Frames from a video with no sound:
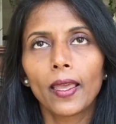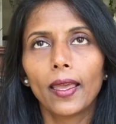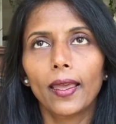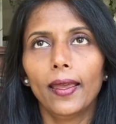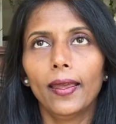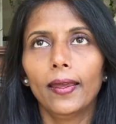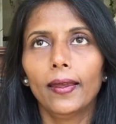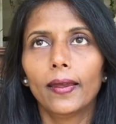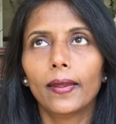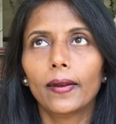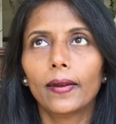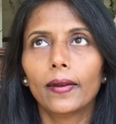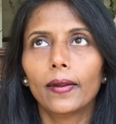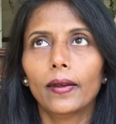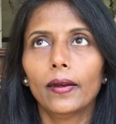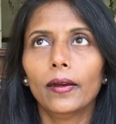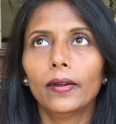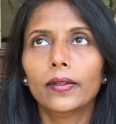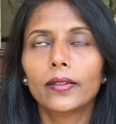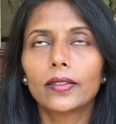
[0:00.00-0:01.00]
and
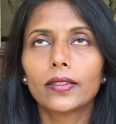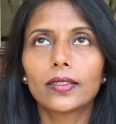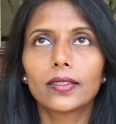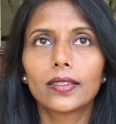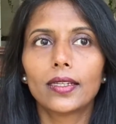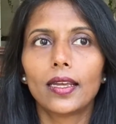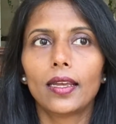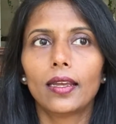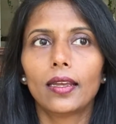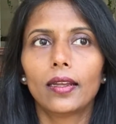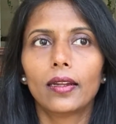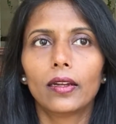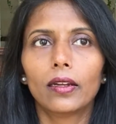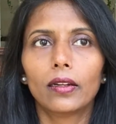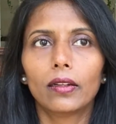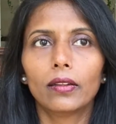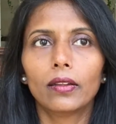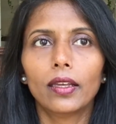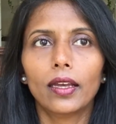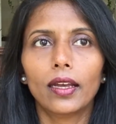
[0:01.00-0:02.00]
understand
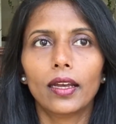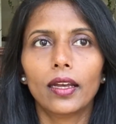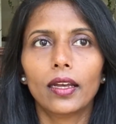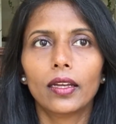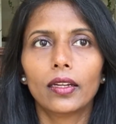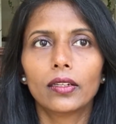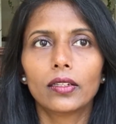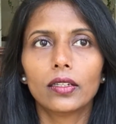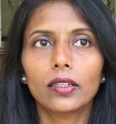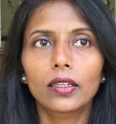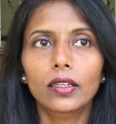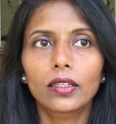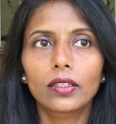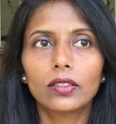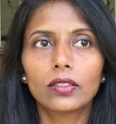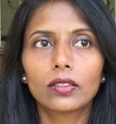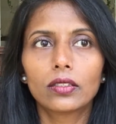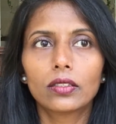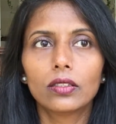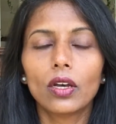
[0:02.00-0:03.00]
that
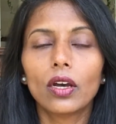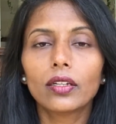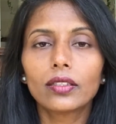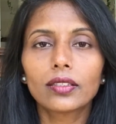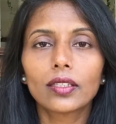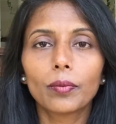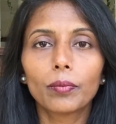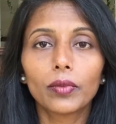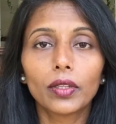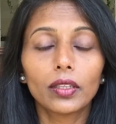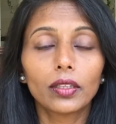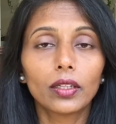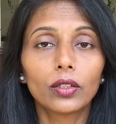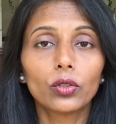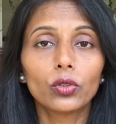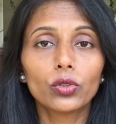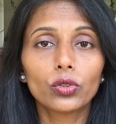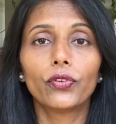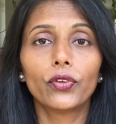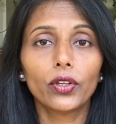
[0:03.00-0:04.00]
it's not something that you
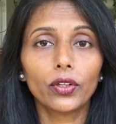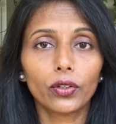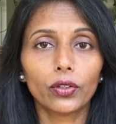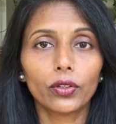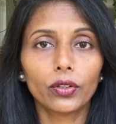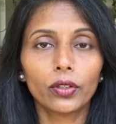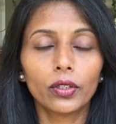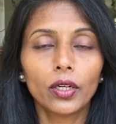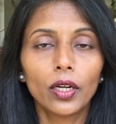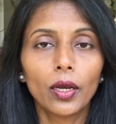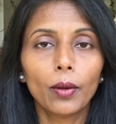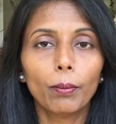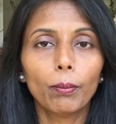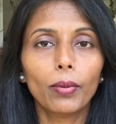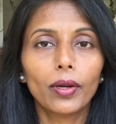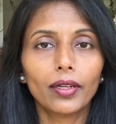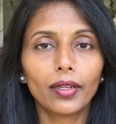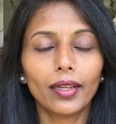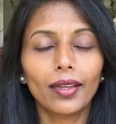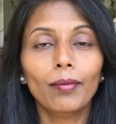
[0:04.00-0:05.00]
should fear,
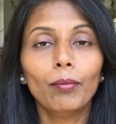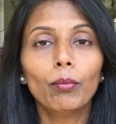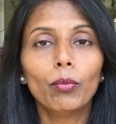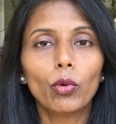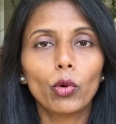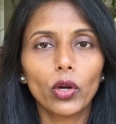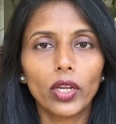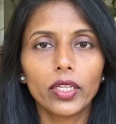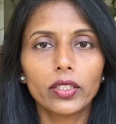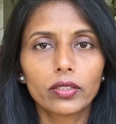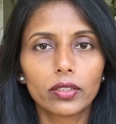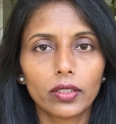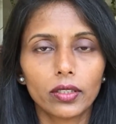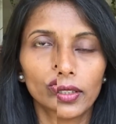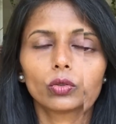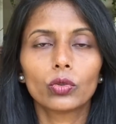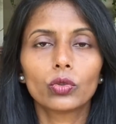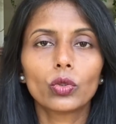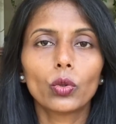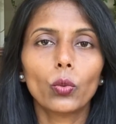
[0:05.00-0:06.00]
but embrace it.
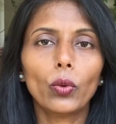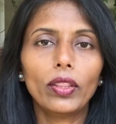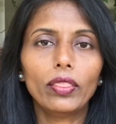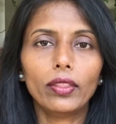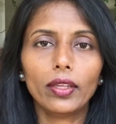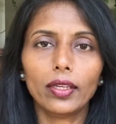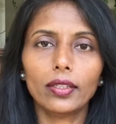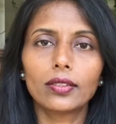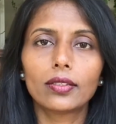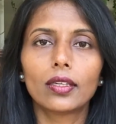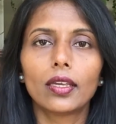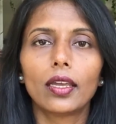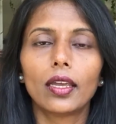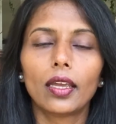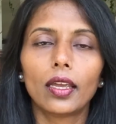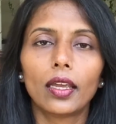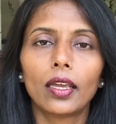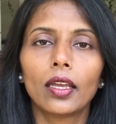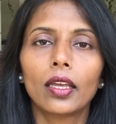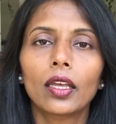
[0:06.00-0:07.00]
So when they
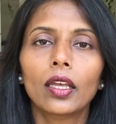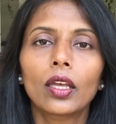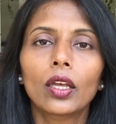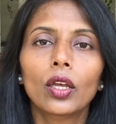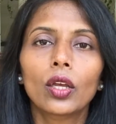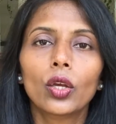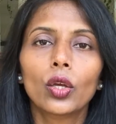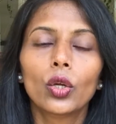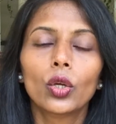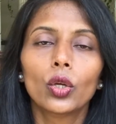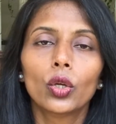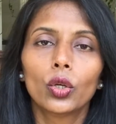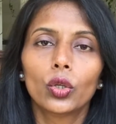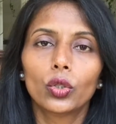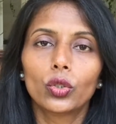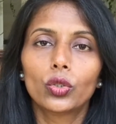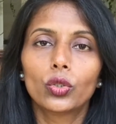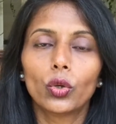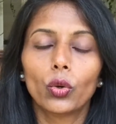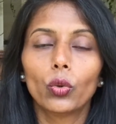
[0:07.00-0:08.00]
say
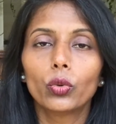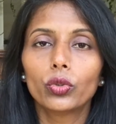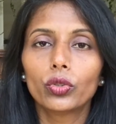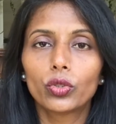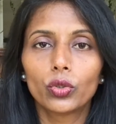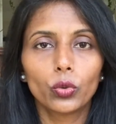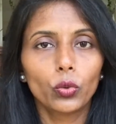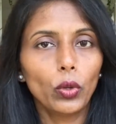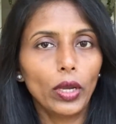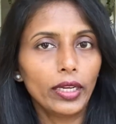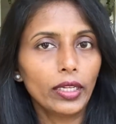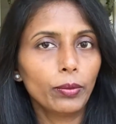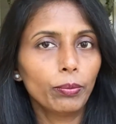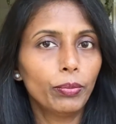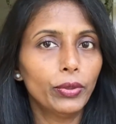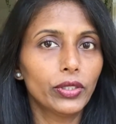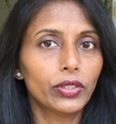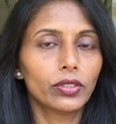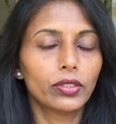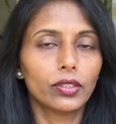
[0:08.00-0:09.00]
don't do any
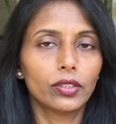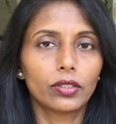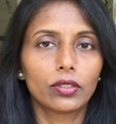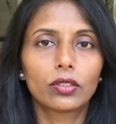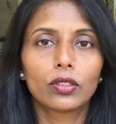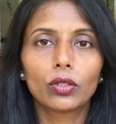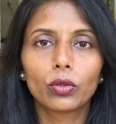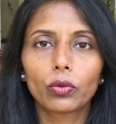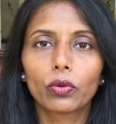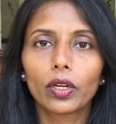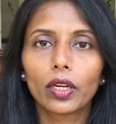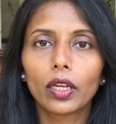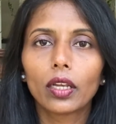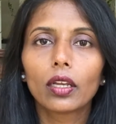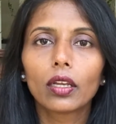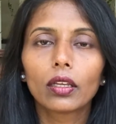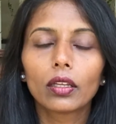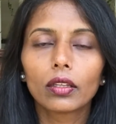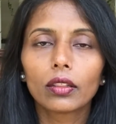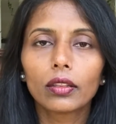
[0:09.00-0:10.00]
business
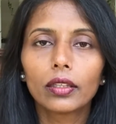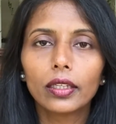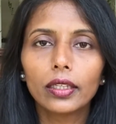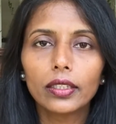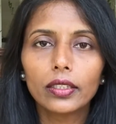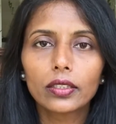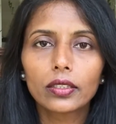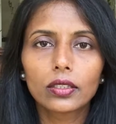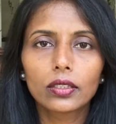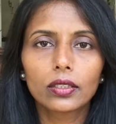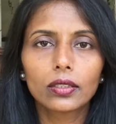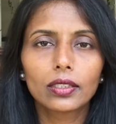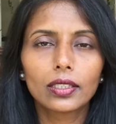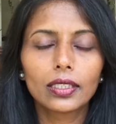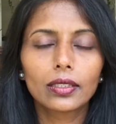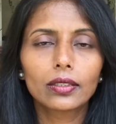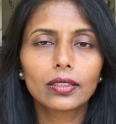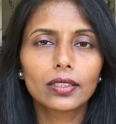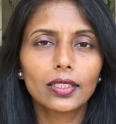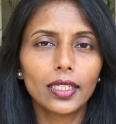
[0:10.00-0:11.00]
during these
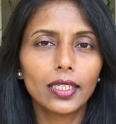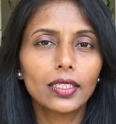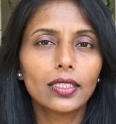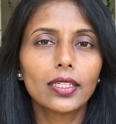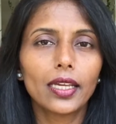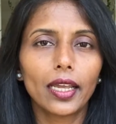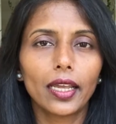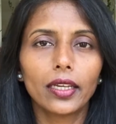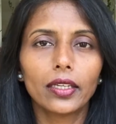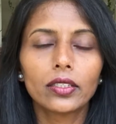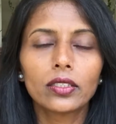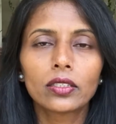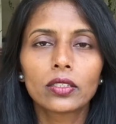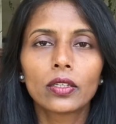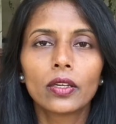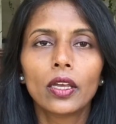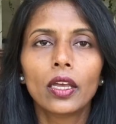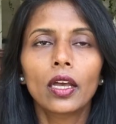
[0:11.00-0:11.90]
16 days,